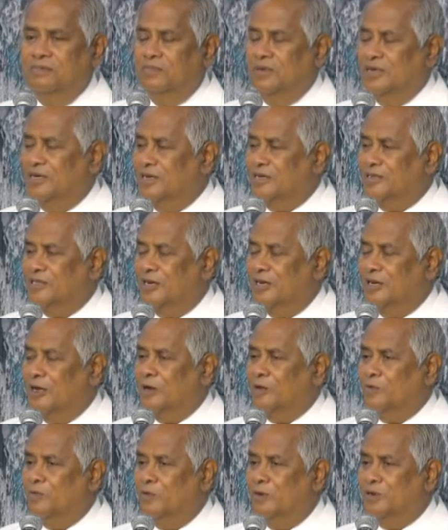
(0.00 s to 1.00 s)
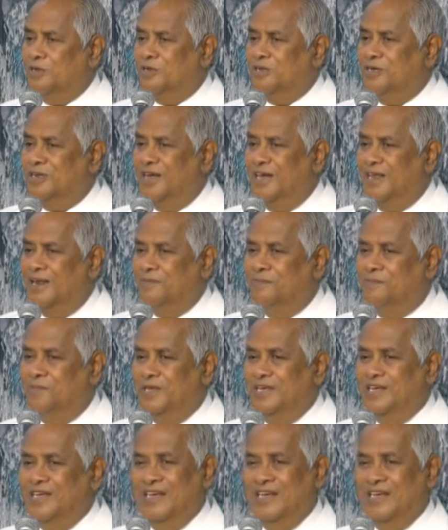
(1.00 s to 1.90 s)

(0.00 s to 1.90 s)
Because the Lord wanted to help me,